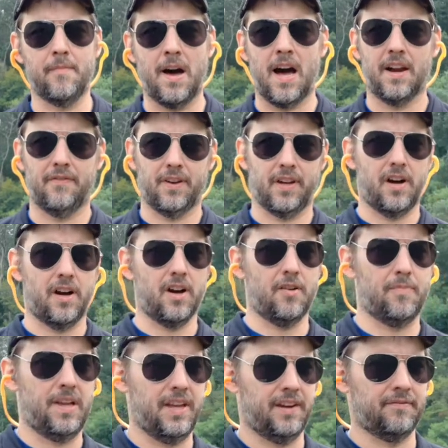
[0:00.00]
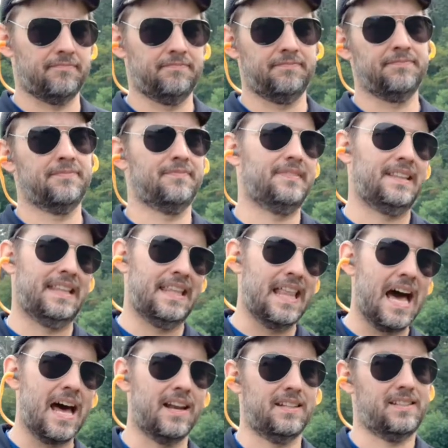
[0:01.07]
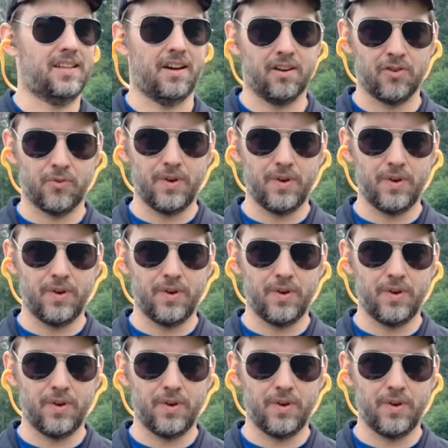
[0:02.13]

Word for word: out of a carbine, not a ton of